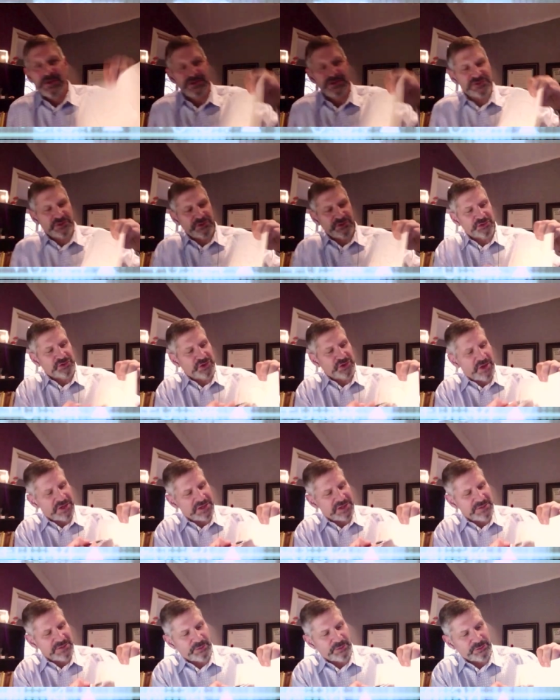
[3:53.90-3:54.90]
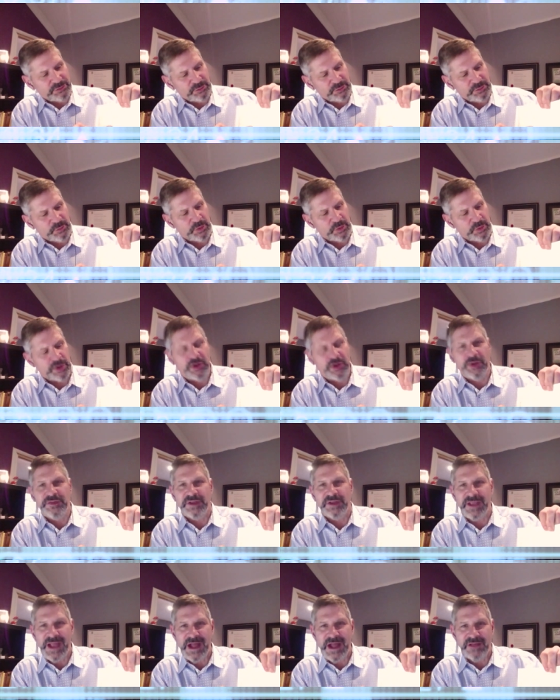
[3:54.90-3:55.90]
So you're talking about doing work on
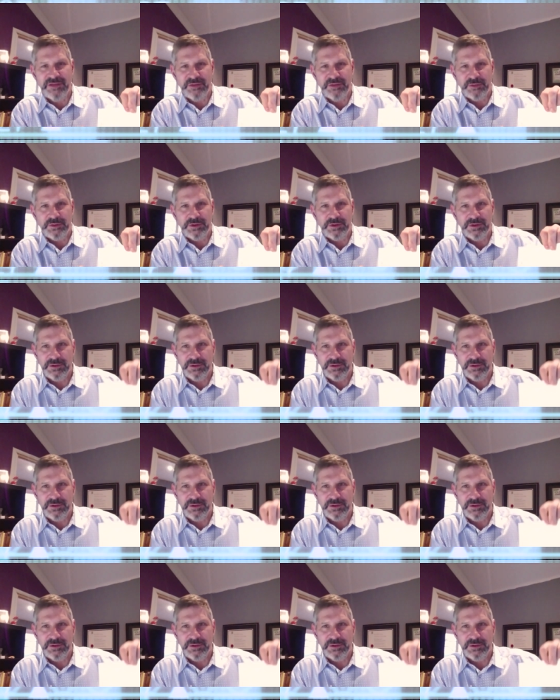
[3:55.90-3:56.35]
the cathode.